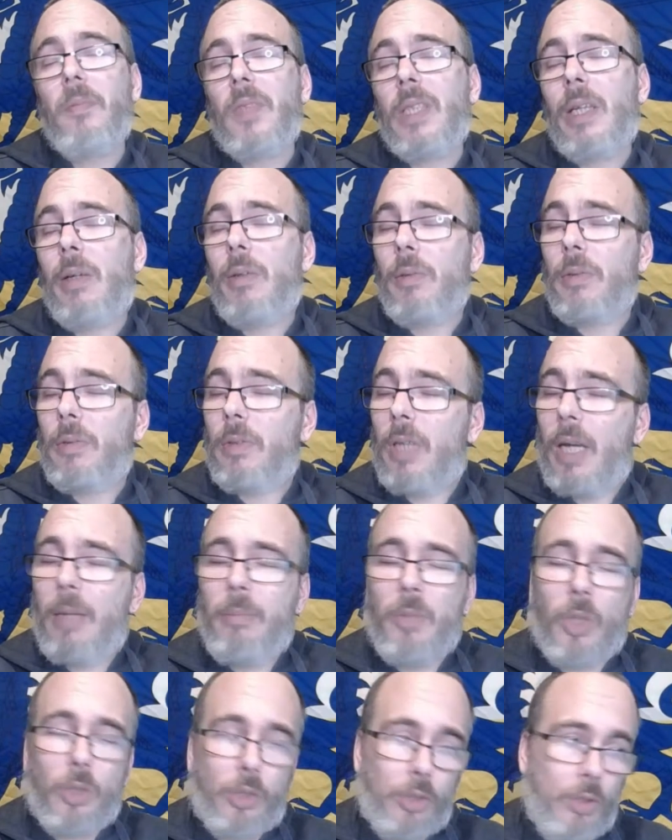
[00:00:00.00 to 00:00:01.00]
Now,
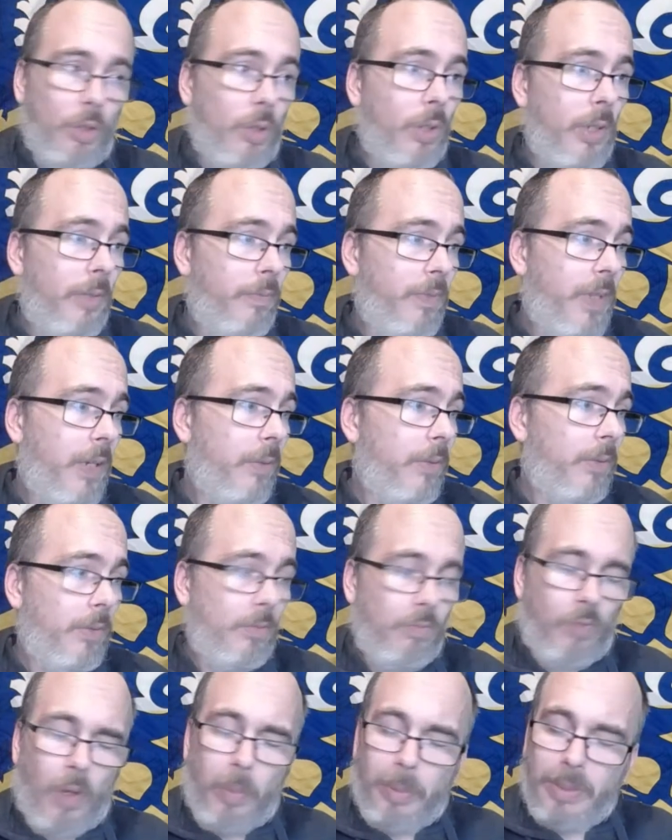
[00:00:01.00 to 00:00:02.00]
I'm not sure if
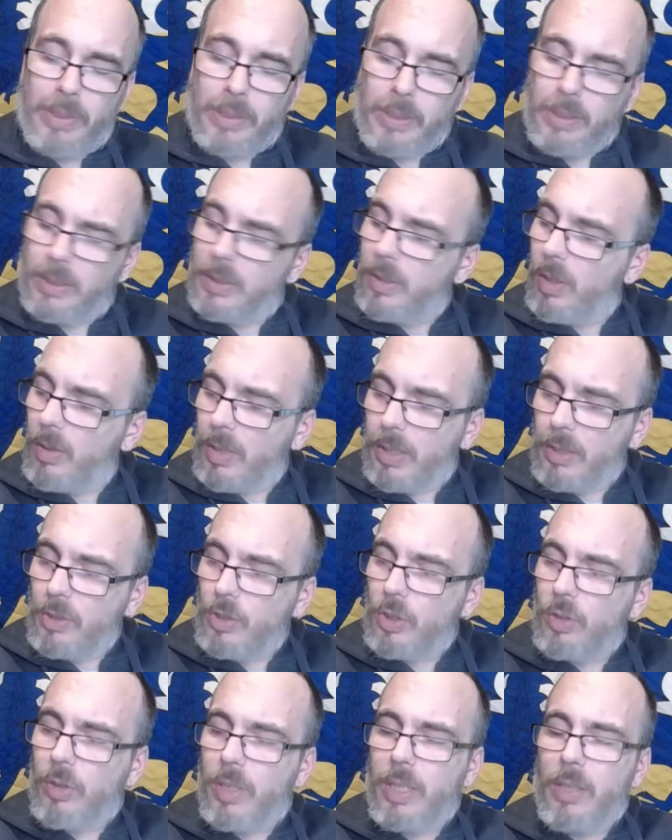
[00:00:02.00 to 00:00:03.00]
Robinson's got an
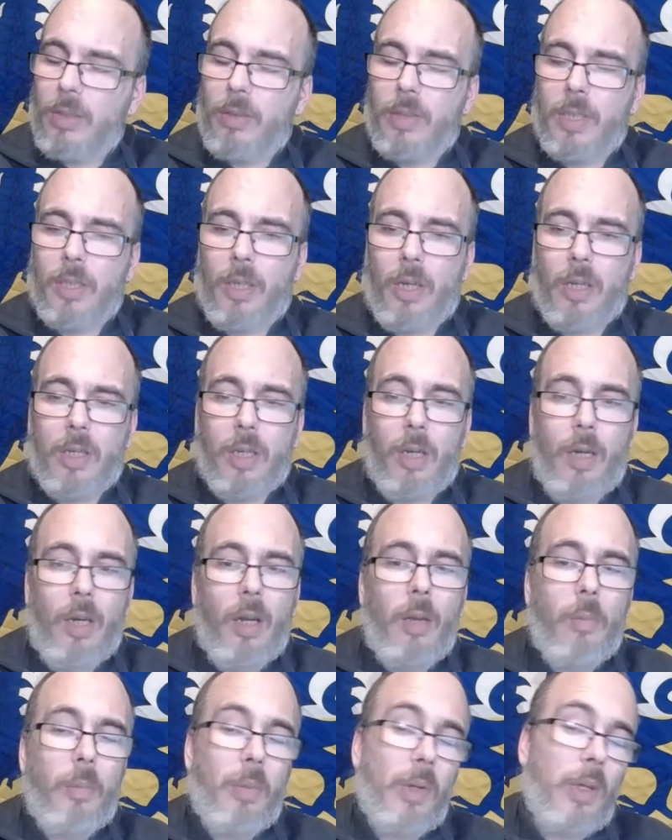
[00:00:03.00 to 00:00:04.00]
injury or a knock,
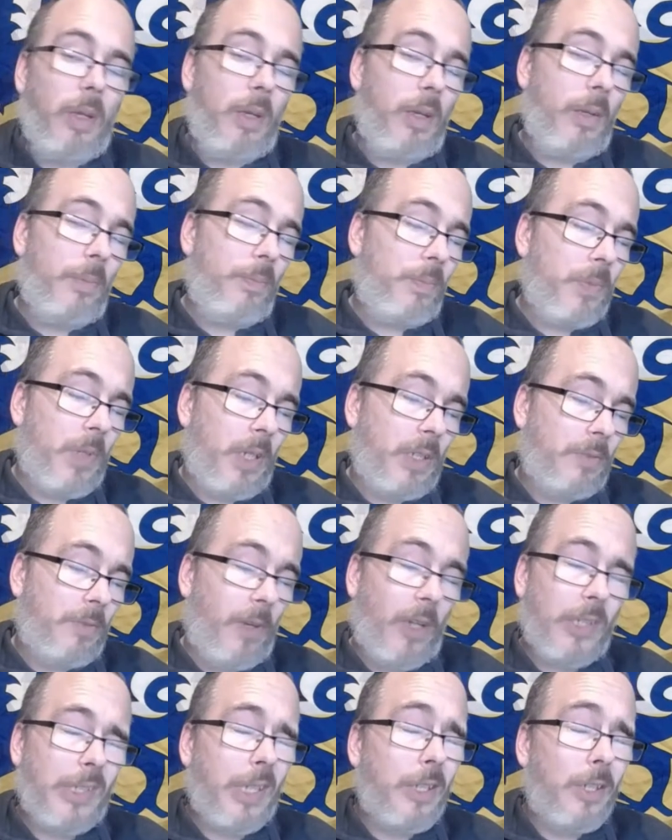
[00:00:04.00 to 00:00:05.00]
but as
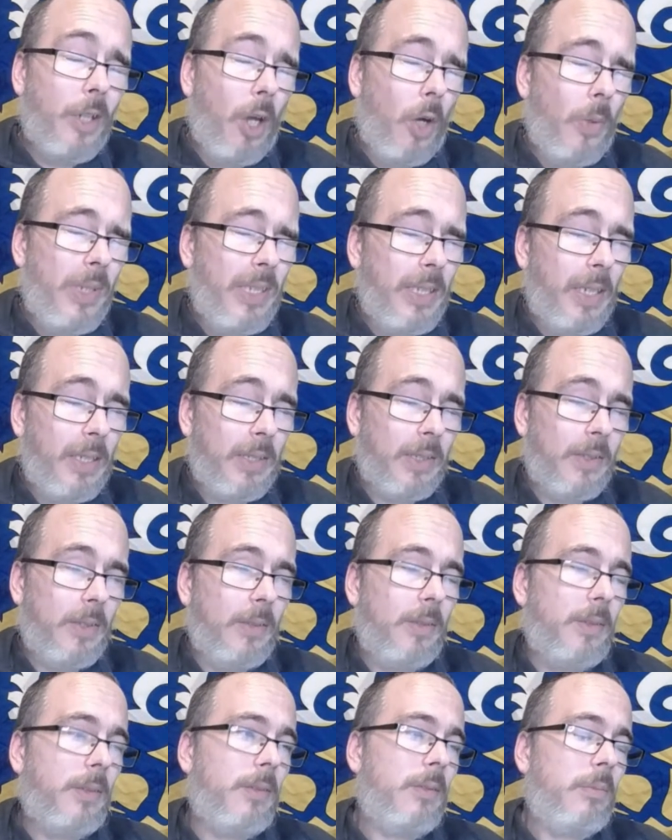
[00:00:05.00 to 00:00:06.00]
far as I know, he doesn't.
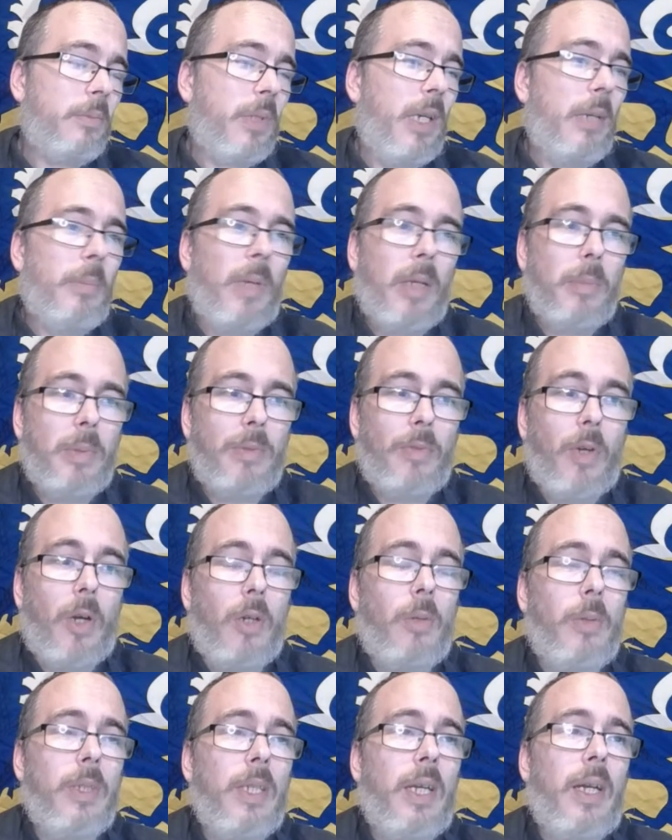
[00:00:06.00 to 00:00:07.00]
But I might be
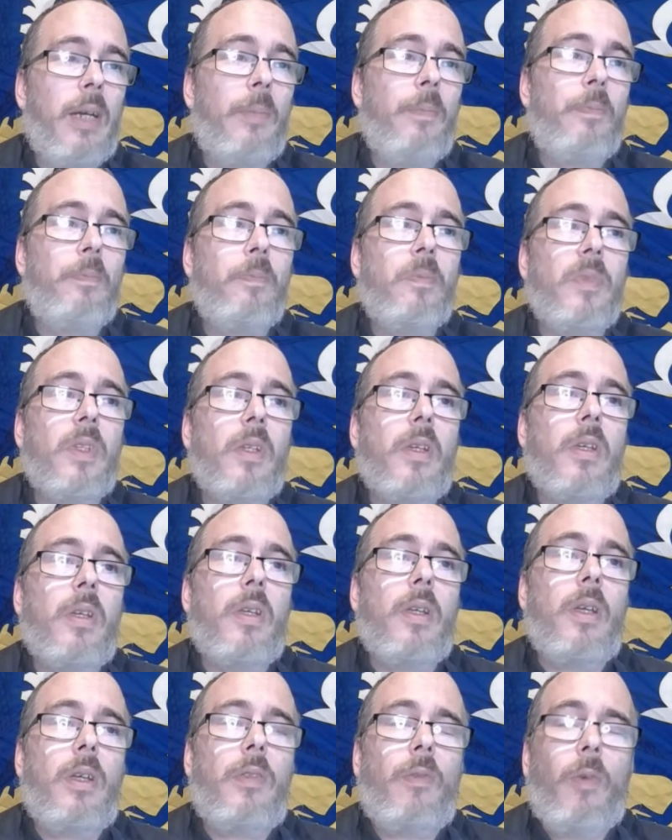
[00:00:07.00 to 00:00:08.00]
wrong with that.
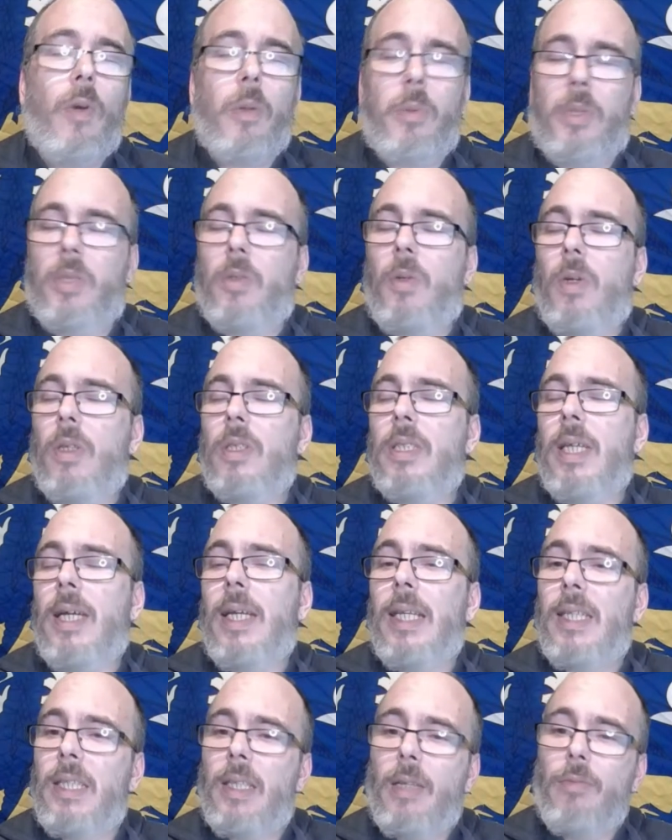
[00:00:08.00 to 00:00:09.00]
I thought it was quite
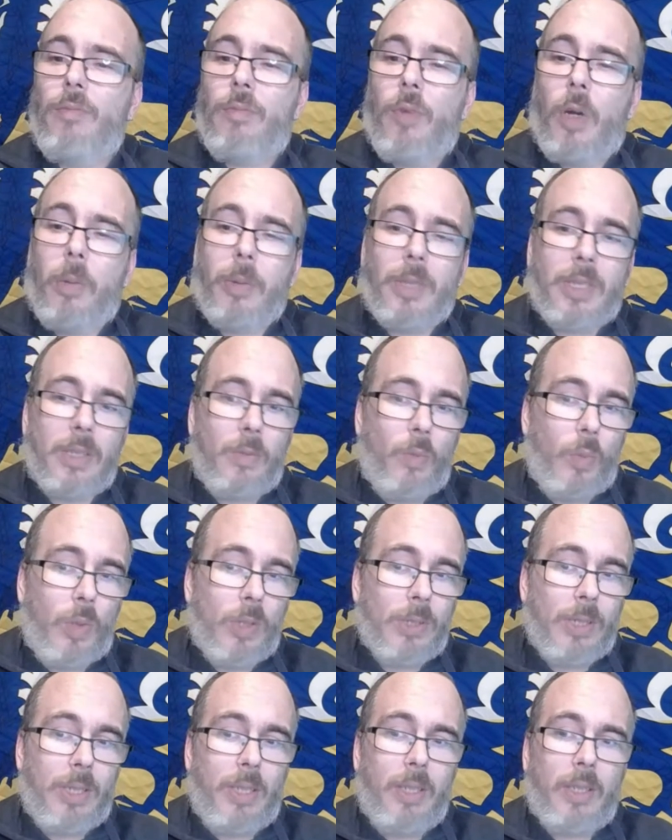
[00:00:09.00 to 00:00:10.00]
telling that Robinson
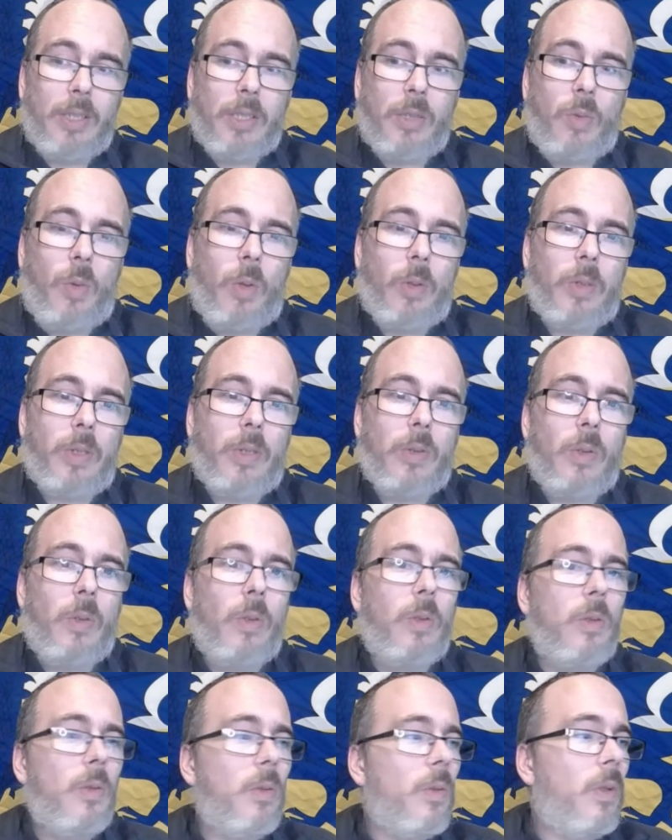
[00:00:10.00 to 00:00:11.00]
wasn't in the squad at all.